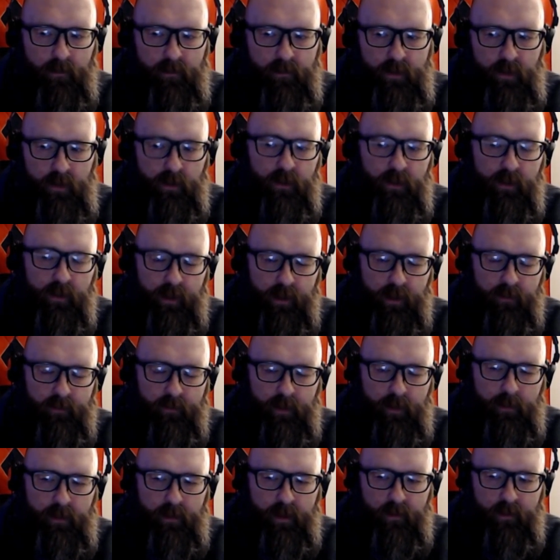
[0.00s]
You'll need a
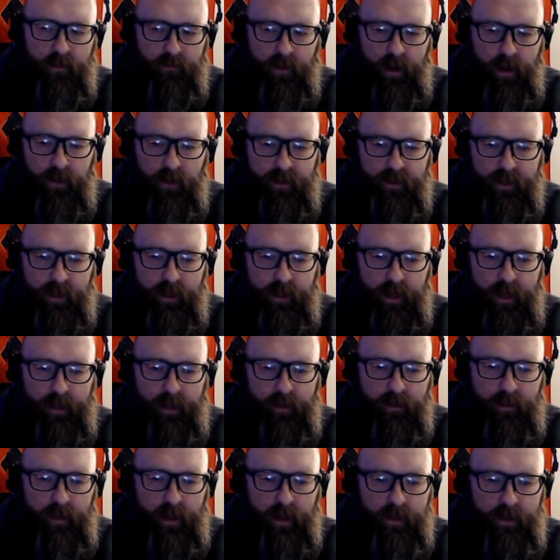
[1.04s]
VPN file to connect
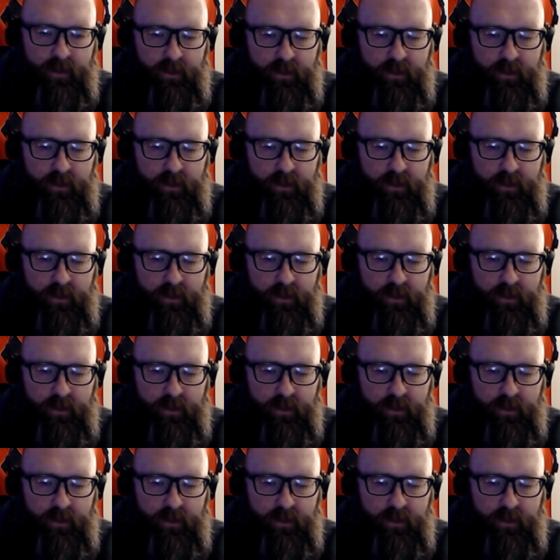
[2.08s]
to that,